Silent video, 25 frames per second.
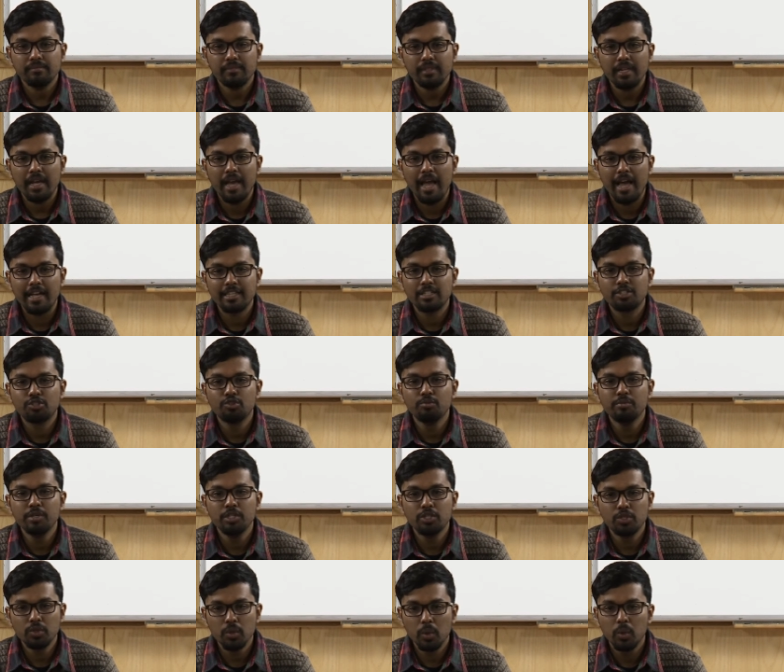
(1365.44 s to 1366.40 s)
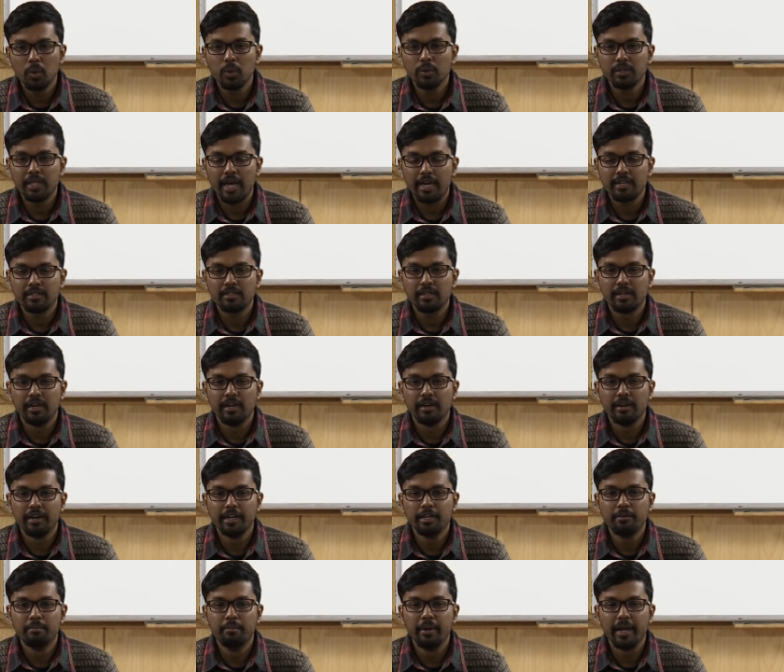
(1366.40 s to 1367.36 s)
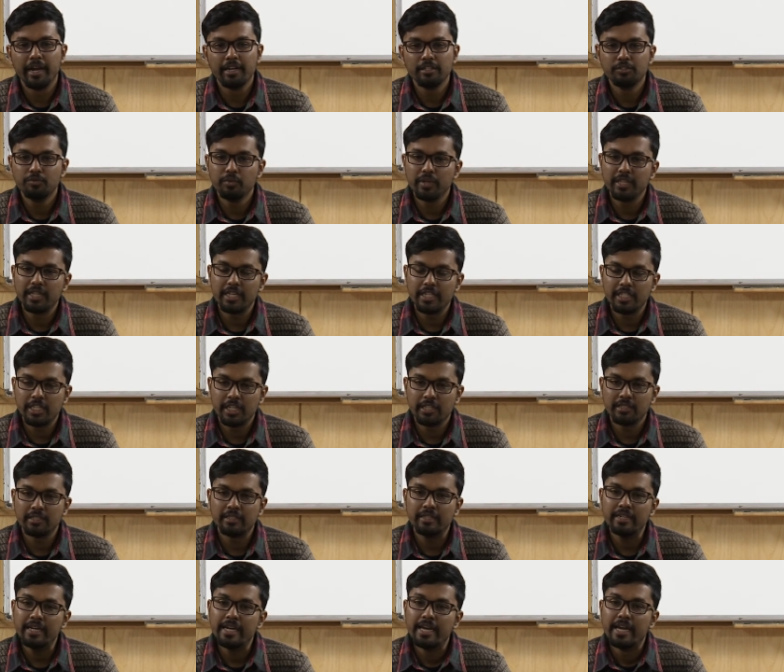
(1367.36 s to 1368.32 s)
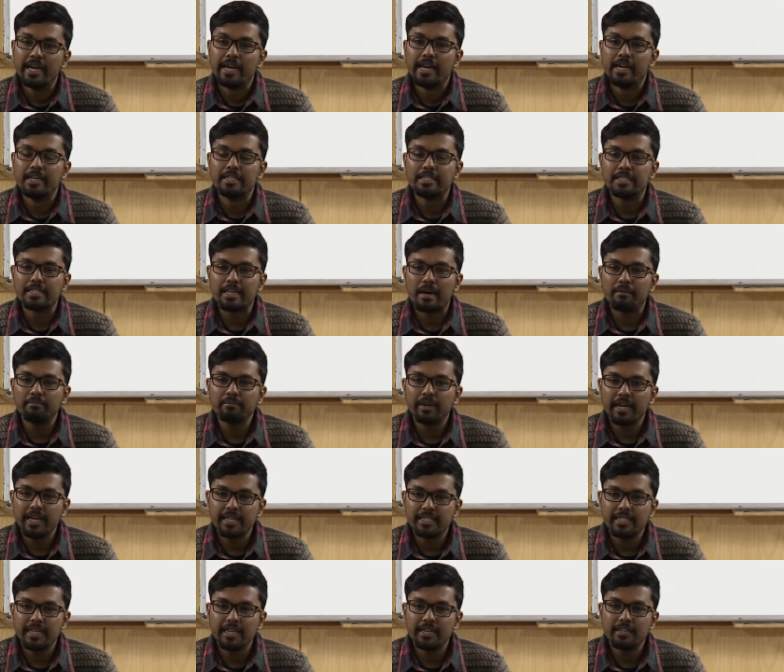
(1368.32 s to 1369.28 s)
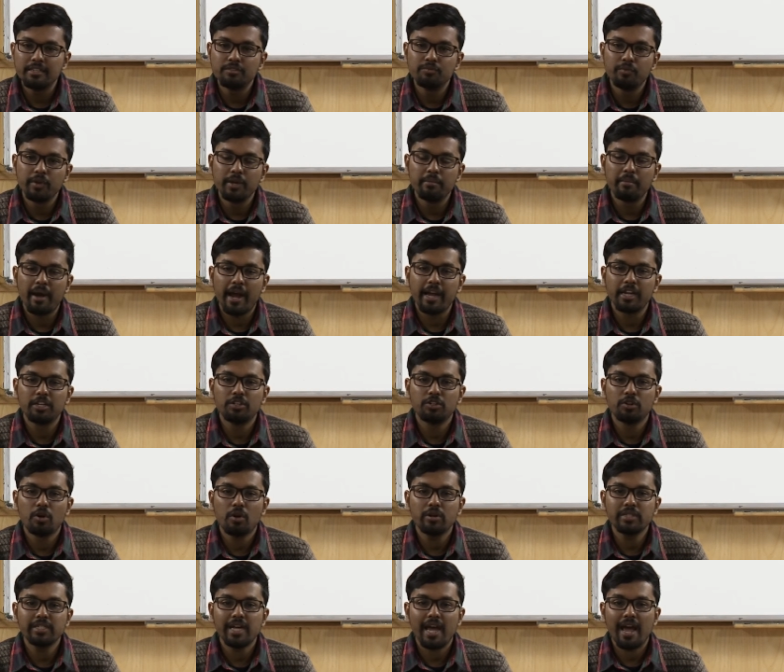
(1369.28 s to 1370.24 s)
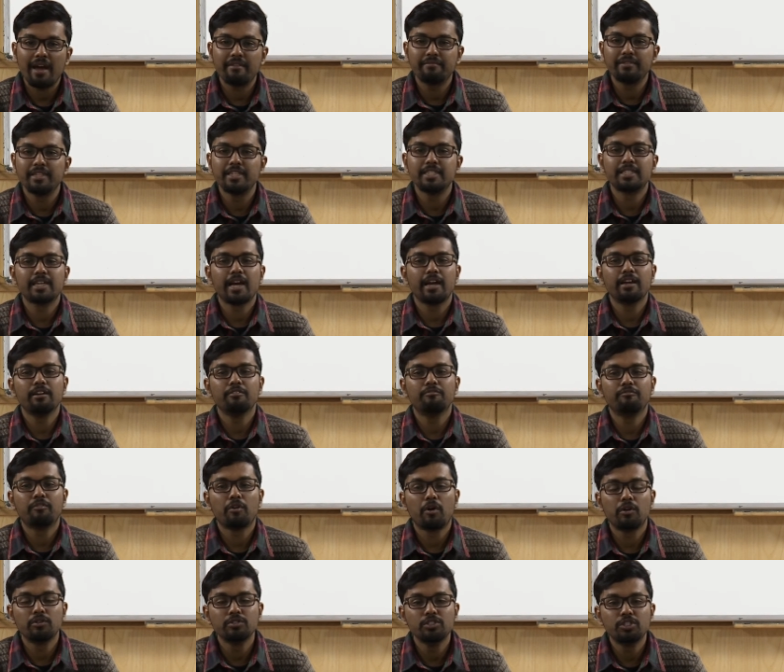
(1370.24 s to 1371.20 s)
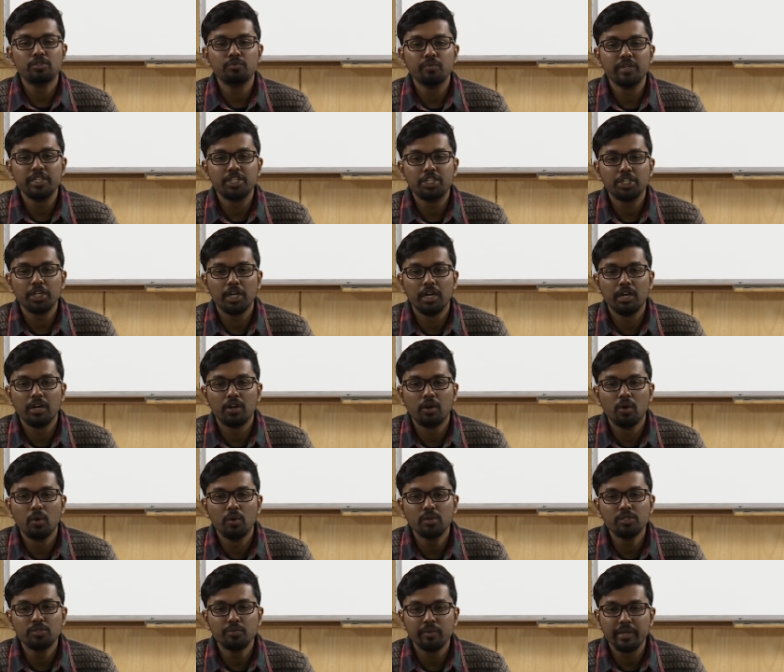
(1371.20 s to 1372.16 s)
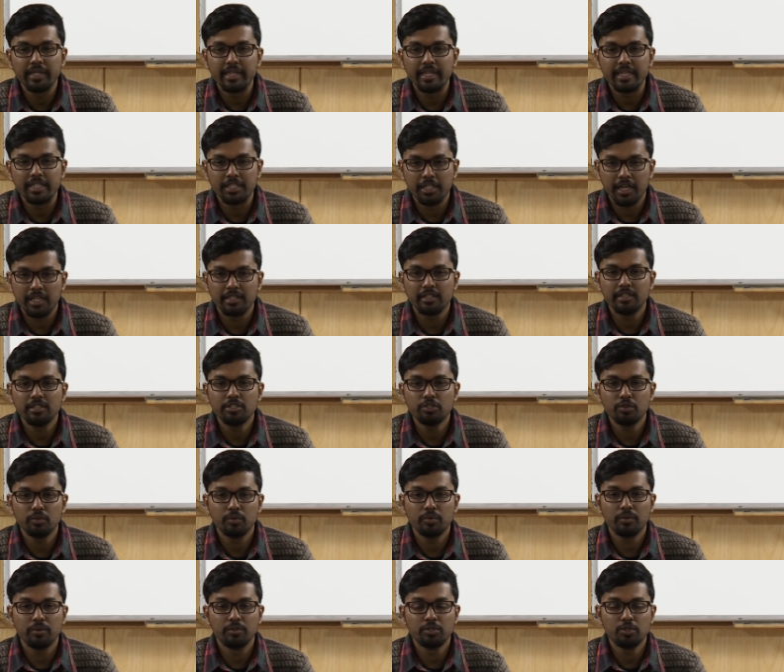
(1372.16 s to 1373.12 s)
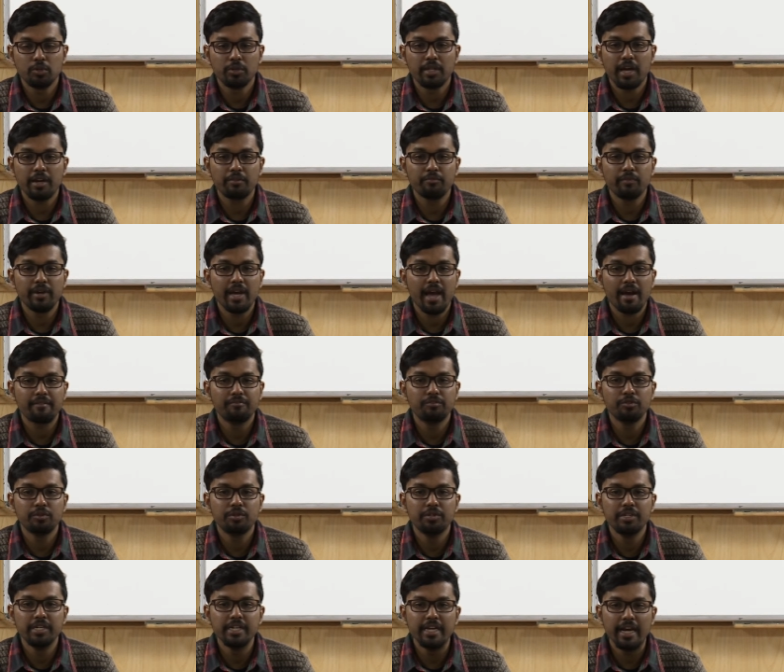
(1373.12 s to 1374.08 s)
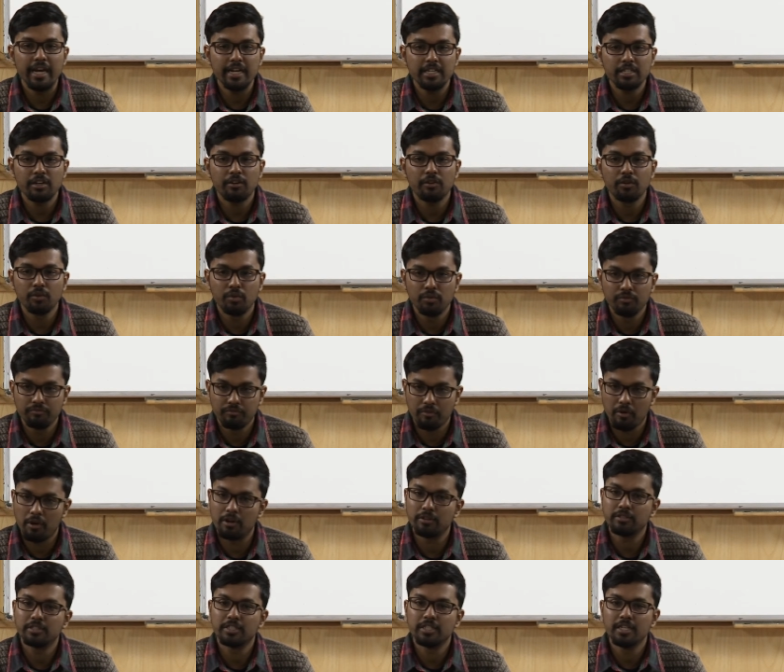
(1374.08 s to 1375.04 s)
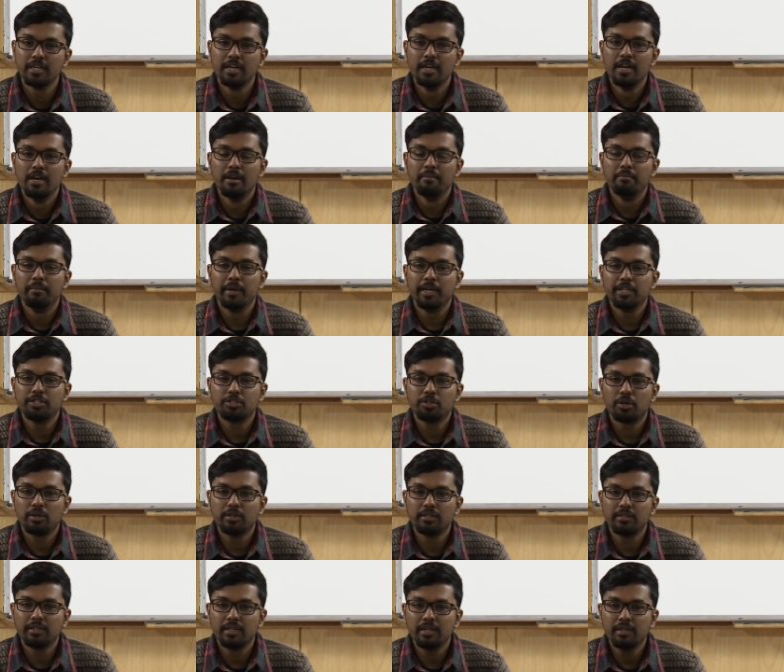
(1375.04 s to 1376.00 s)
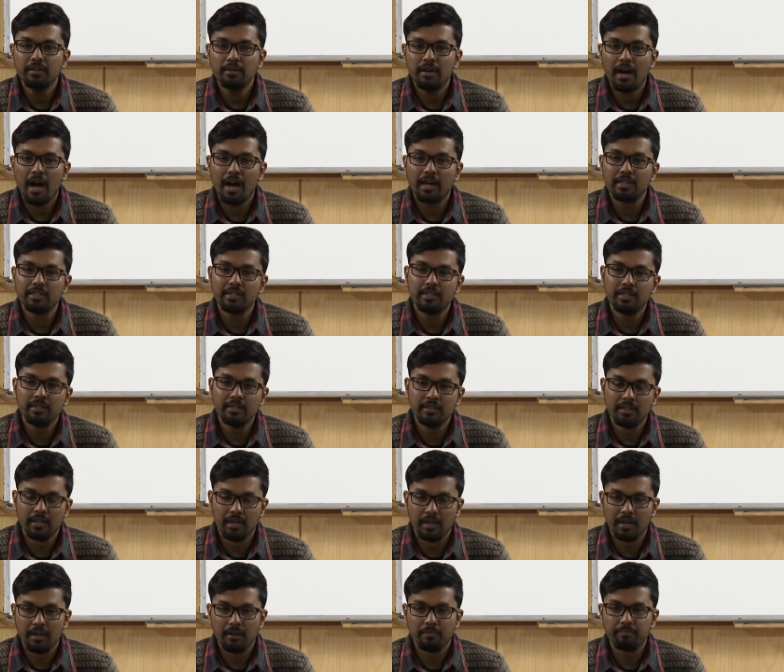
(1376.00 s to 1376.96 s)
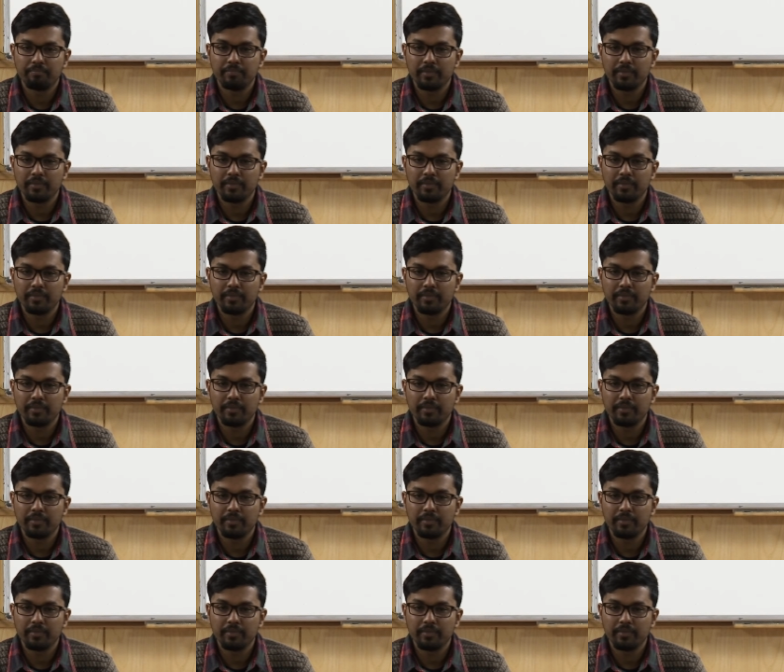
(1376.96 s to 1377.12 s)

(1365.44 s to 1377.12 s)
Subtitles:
has to be so that it blends with each other. In some cases we might not have these kind of fonts which goes with each other, so that we have to create our own fonts based on the other